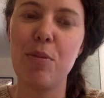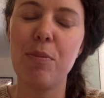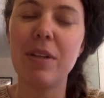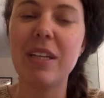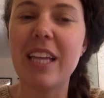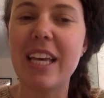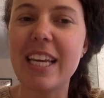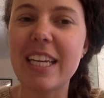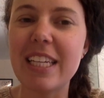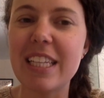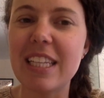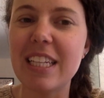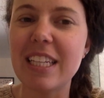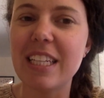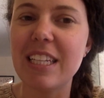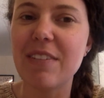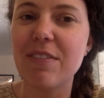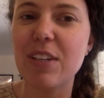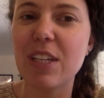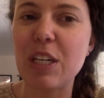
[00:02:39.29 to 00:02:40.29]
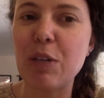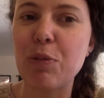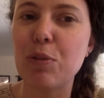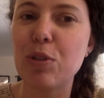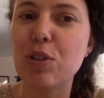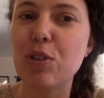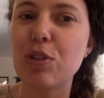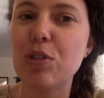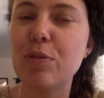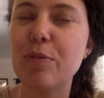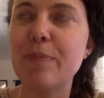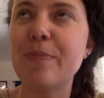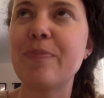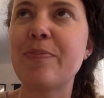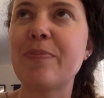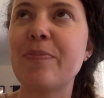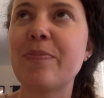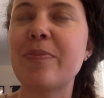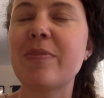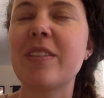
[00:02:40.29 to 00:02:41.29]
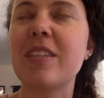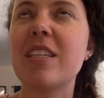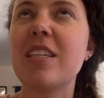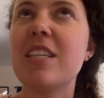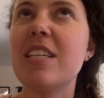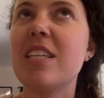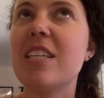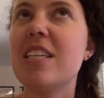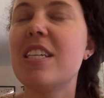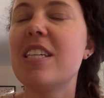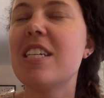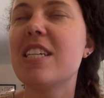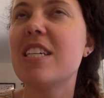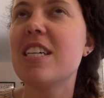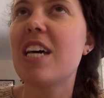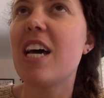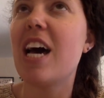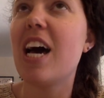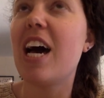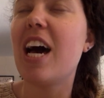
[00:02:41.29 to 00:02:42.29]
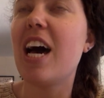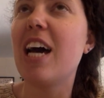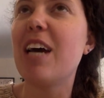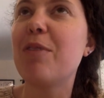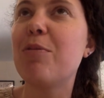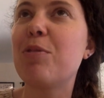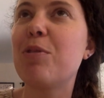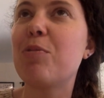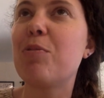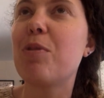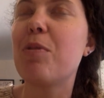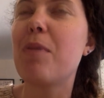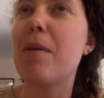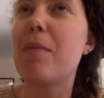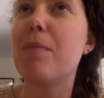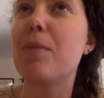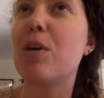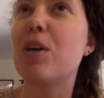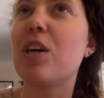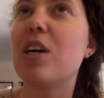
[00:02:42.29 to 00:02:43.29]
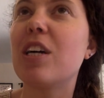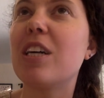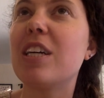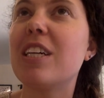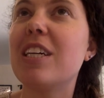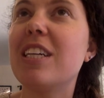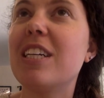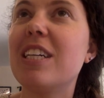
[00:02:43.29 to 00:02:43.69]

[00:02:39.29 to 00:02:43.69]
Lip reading: playing in the living room. I would remember